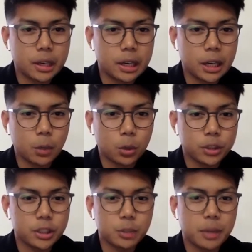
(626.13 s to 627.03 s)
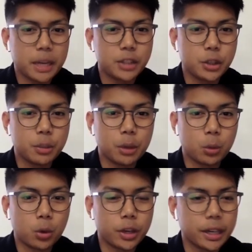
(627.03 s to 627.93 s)
what inspires you about
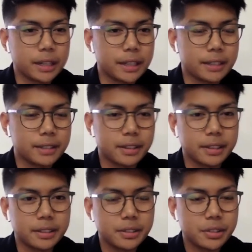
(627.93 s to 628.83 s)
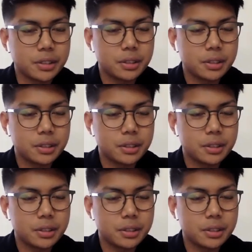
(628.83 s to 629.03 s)
working in data science?